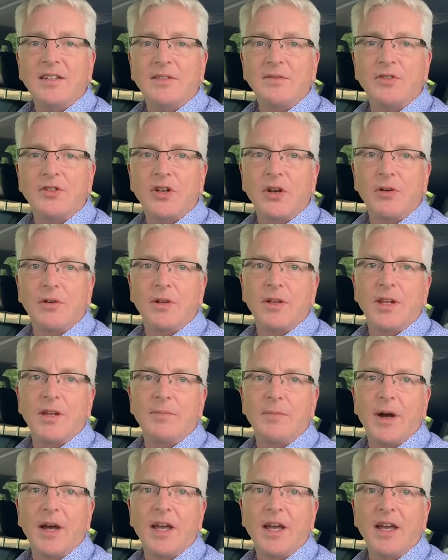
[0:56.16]
have shown
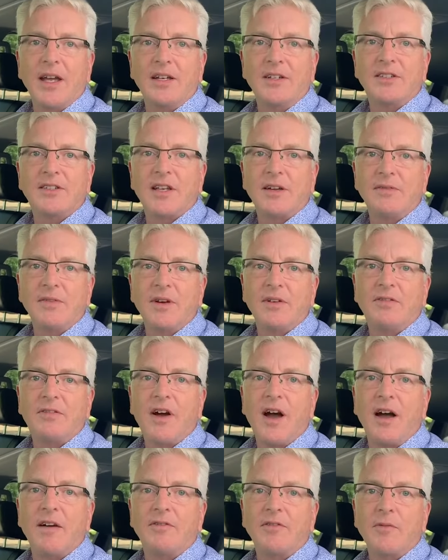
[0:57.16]
that by age
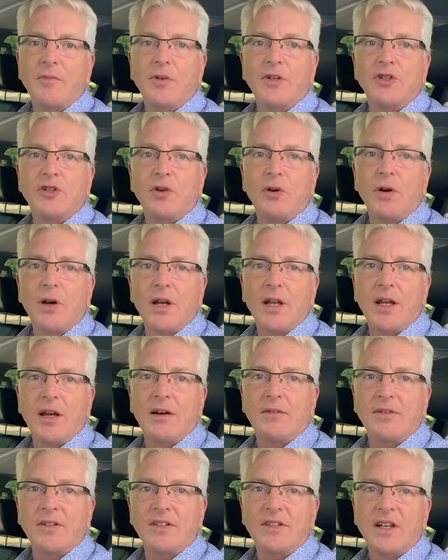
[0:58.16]
75, the majority
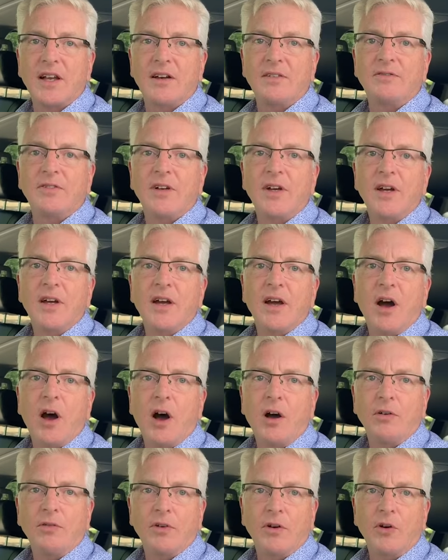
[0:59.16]
of us have
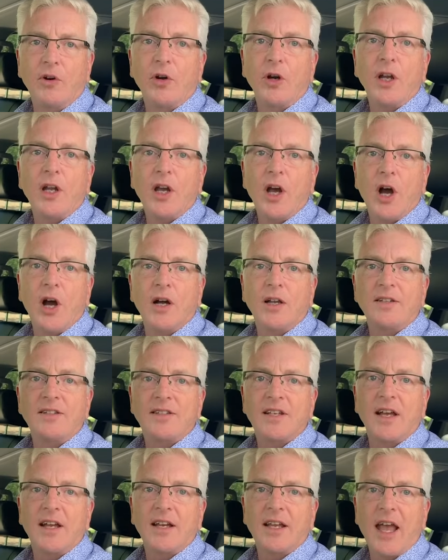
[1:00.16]
early
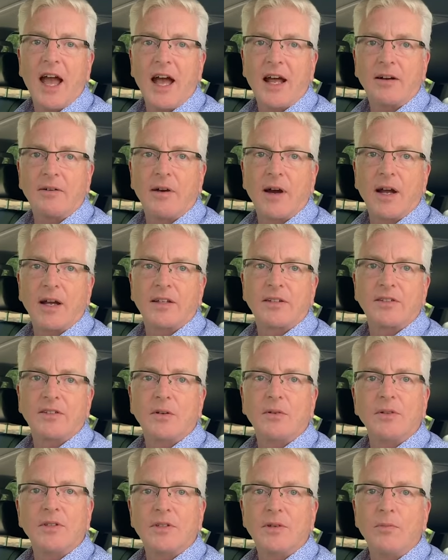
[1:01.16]
onset cataracts,
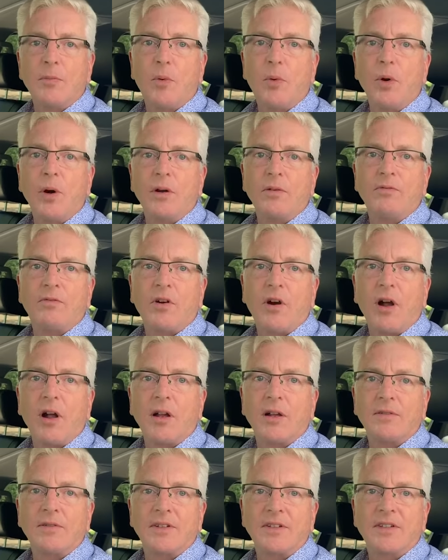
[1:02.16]
so it's important for
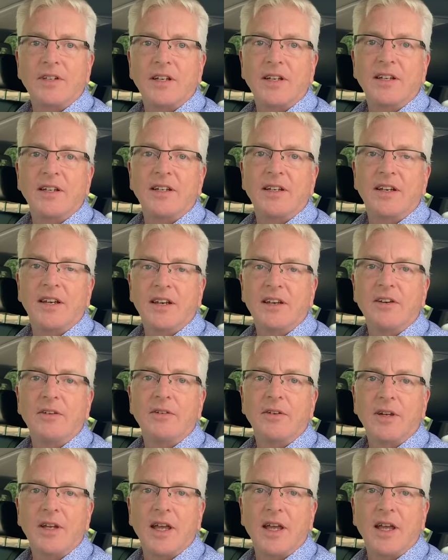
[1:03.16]
all of us to continue to